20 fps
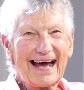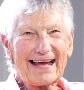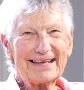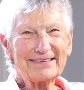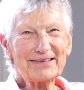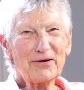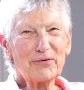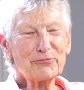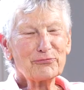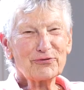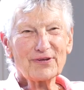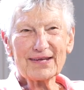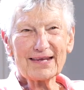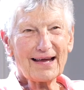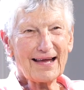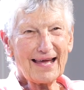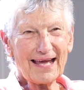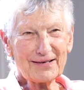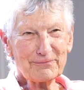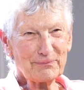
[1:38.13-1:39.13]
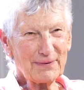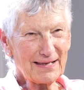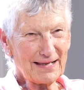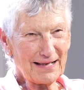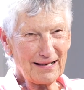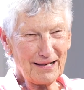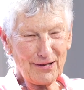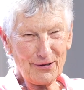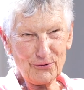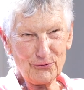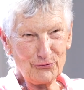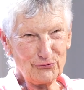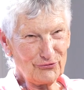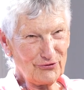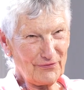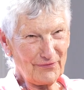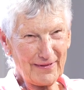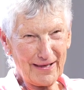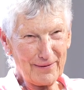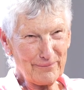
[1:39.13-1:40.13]
I don't think I had my clothes
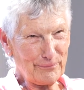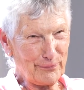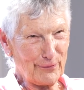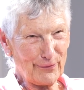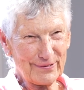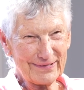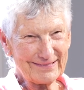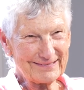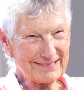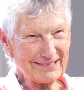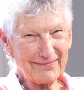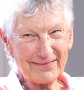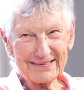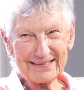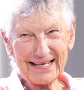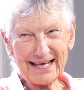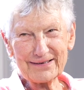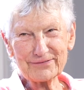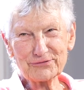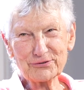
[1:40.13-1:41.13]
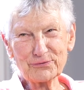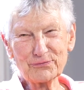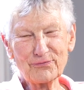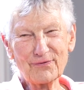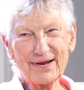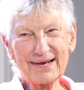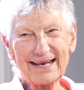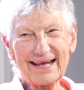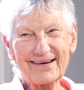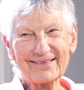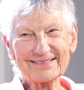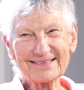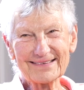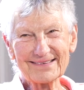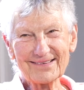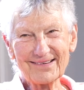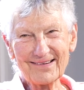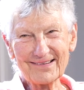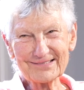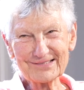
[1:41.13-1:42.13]
at that point, so I'd have to have run out
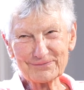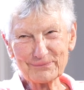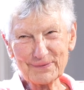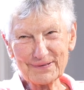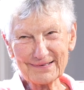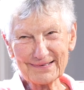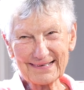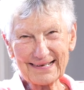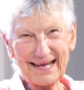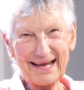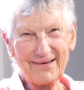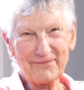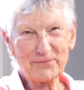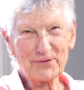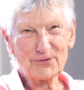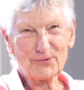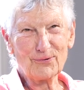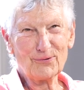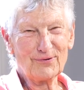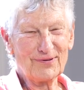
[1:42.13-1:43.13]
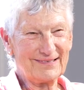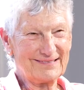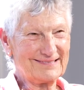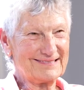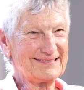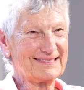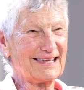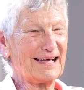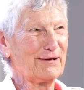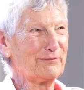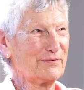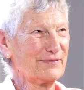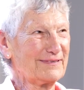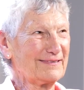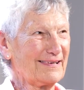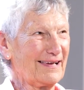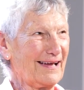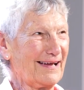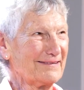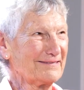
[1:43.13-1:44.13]
in the hospital gown with all this stuff
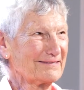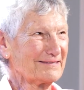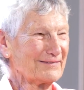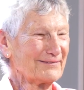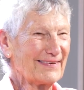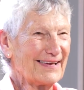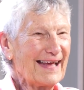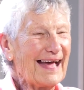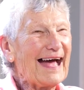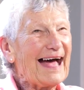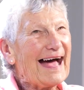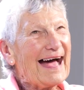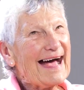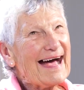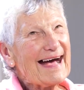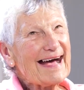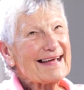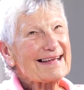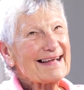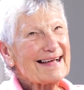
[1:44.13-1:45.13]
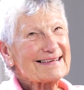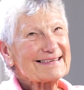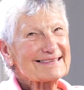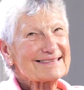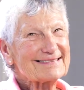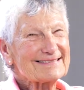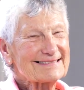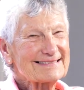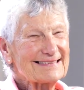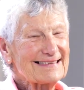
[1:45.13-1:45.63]
attached to me. And I thought,